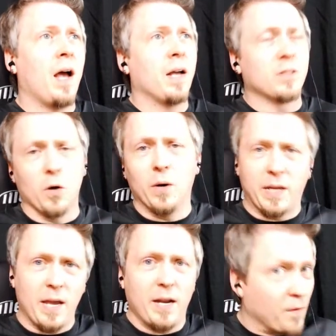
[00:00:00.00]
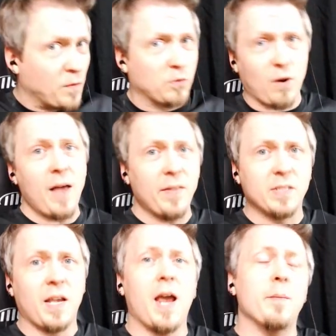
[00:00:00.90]
So again, if you try
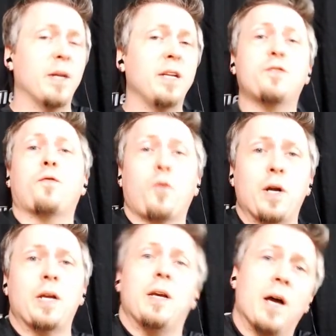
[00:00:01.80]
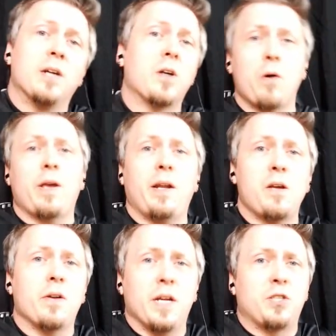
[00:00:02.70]
this game, it is free. Go get it
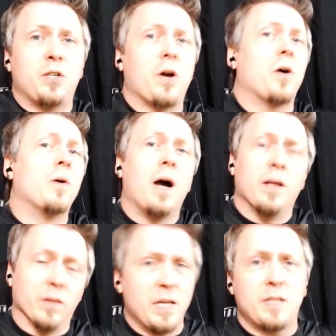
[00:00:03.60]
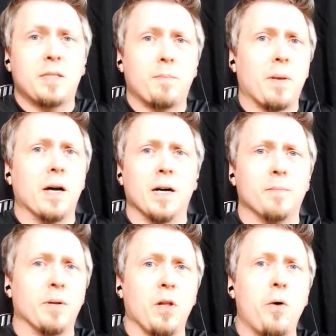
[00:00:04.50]
on itch.io. Links uh,
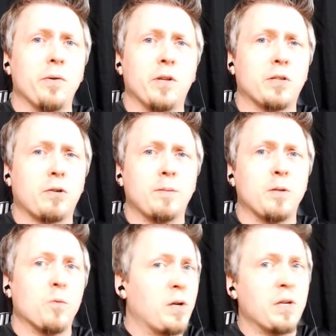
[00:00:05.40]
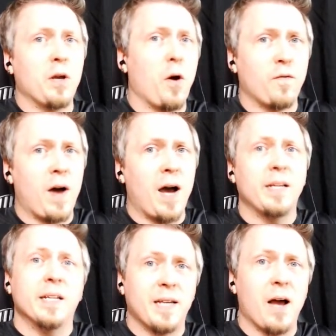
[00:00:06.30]
below in the description where you can go find
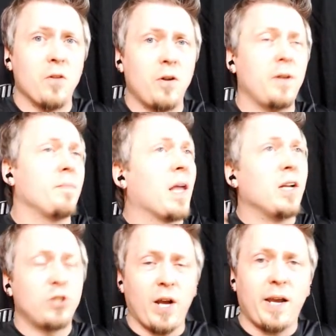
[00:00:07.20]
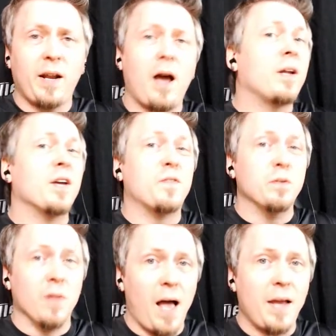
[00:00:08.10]
it and download it. Check it out. If
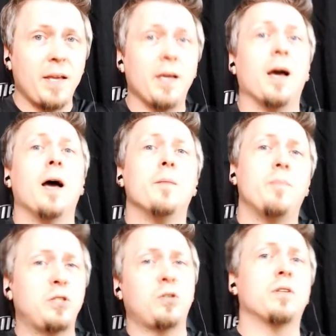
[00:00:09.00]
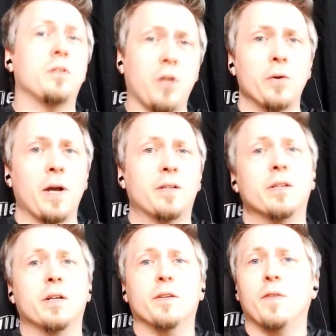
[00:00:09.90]
you like it, be sure to donate
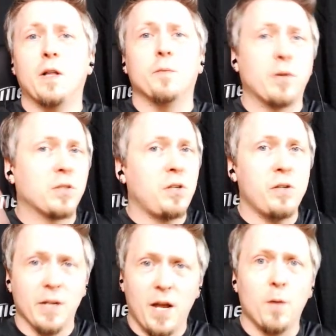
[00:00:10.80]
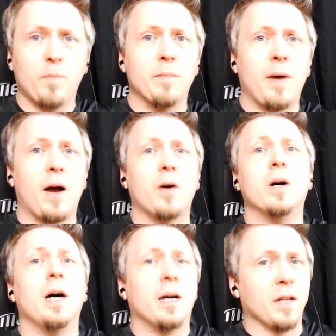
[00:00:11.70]
to the developer so you can help them out.
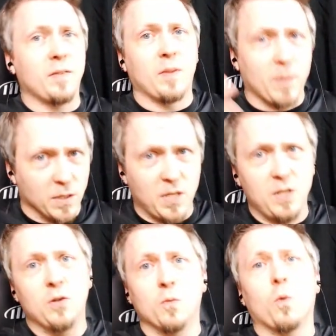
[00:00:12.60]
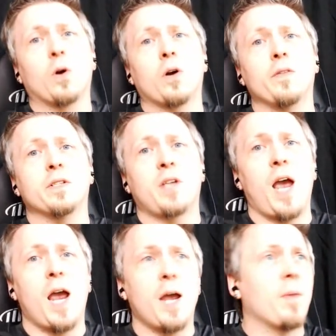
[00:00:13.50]
Let them continue to work on this
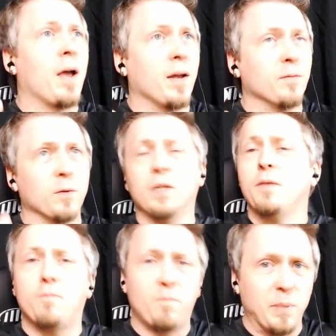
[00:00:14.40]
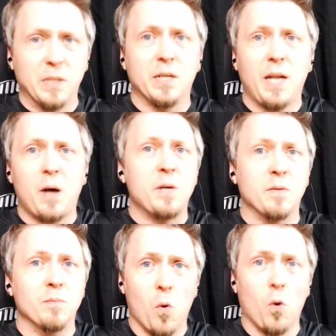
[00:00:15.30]
game and really build it out
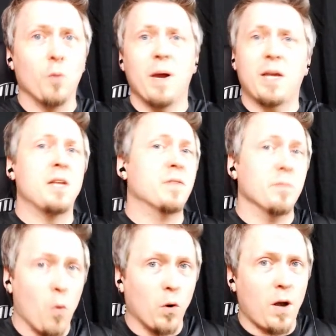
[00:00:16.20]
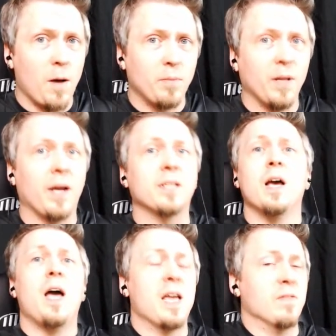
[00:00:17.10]
even more, make it even more complex,
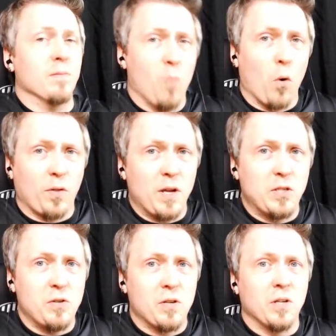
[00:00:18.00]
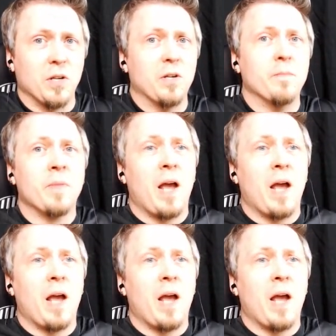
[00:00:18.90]
even more things you can do.